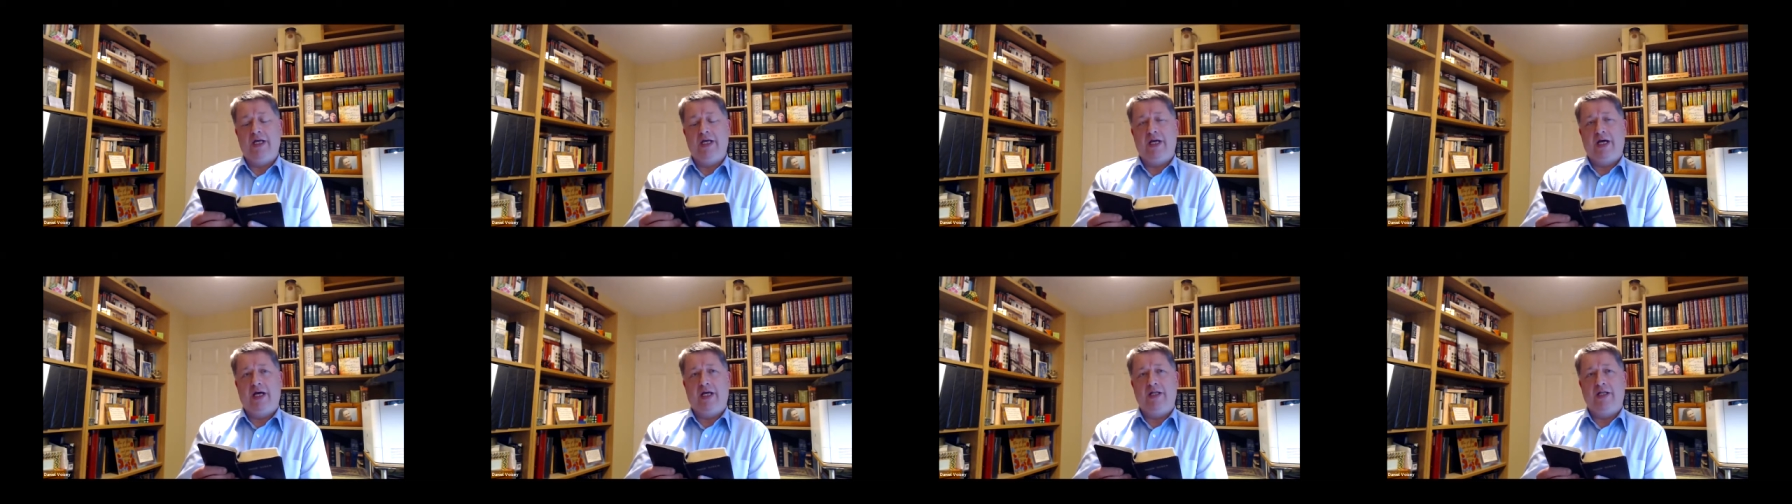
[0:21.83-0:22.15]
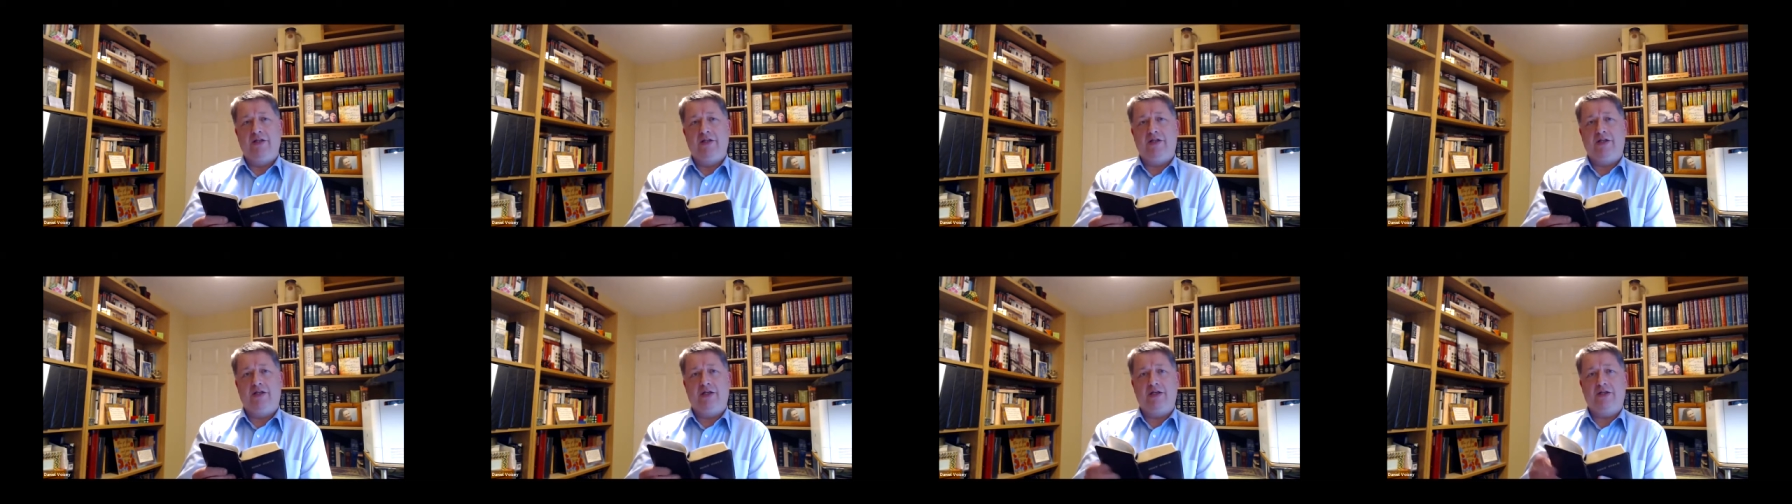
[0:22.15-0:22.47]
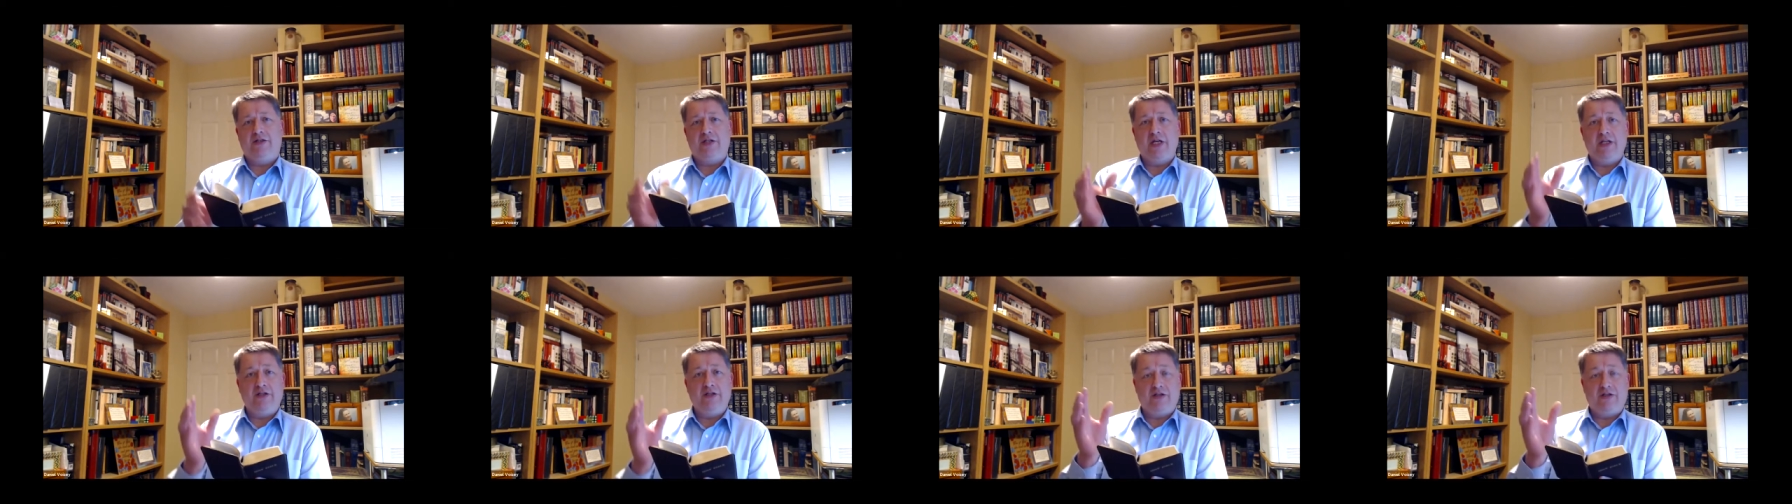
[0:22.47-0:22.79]
and
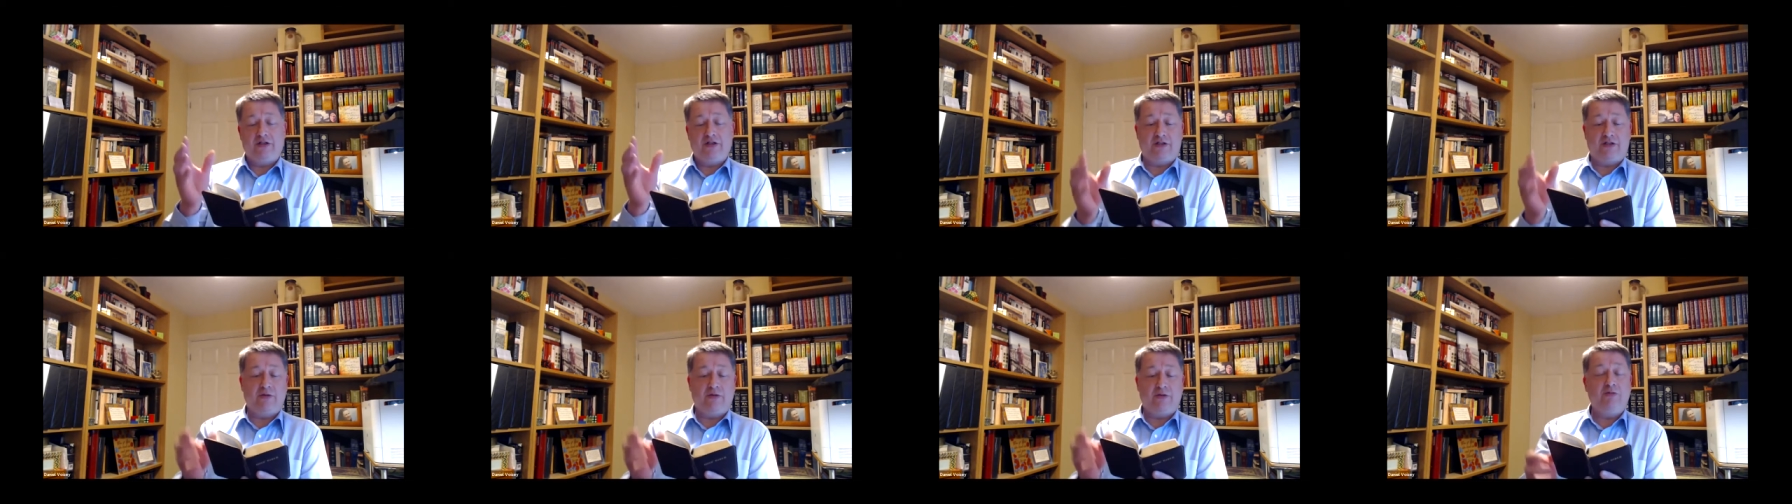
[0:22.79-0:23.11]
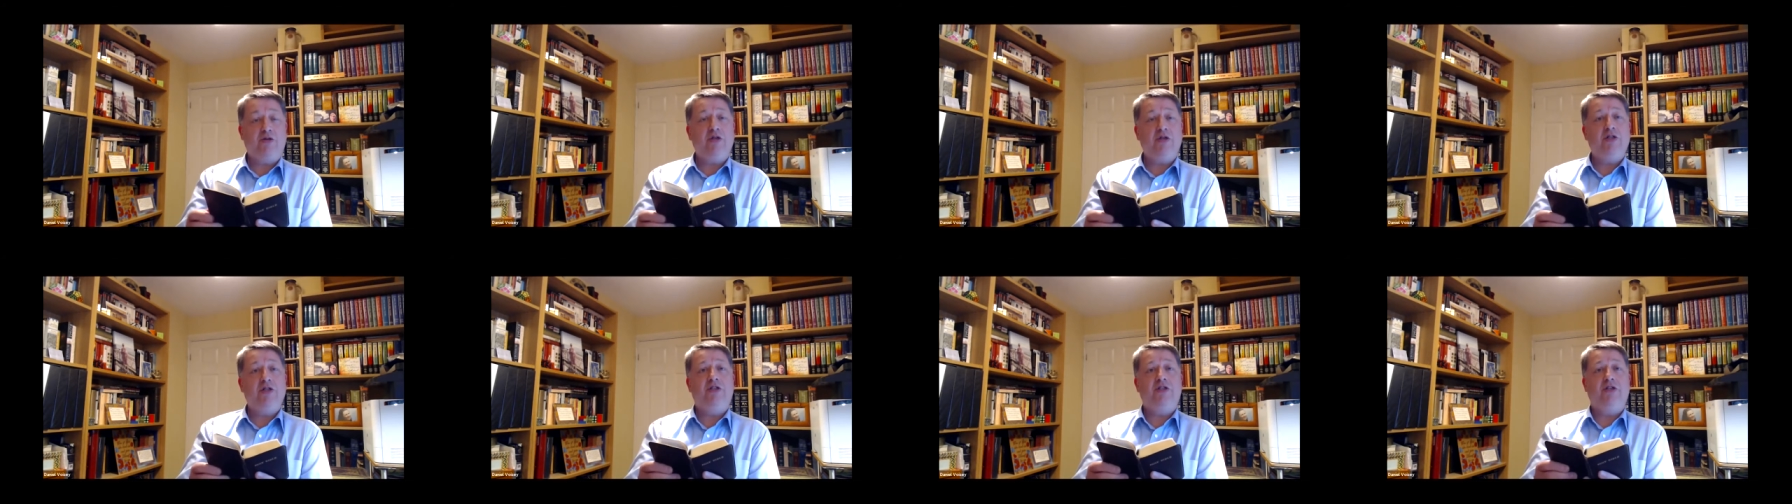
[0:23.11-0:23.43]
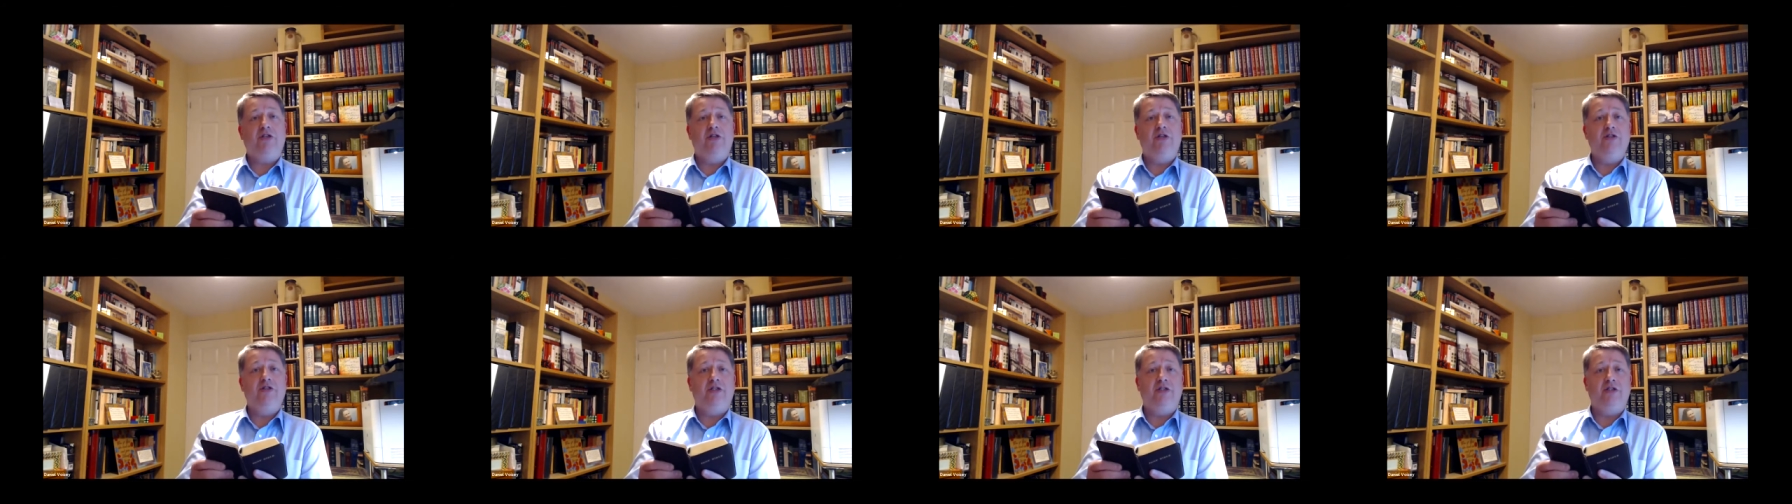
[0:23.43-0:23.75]
sent to some
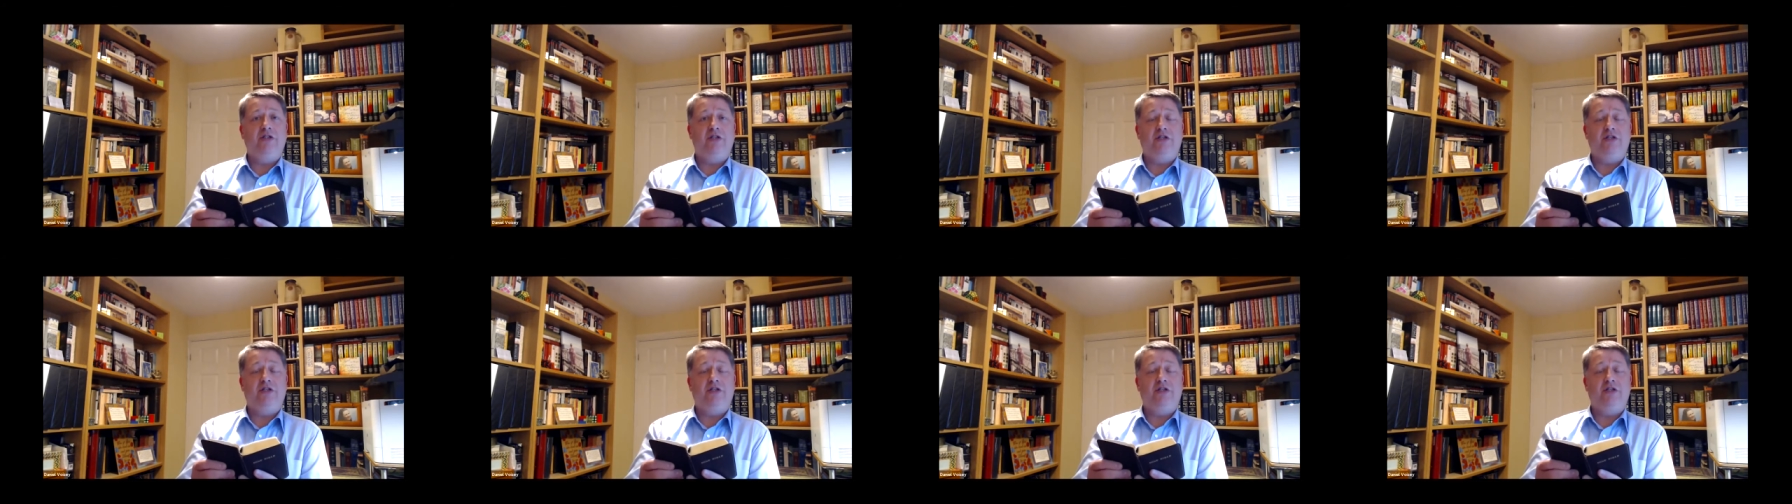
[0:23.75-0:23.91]
Christians in the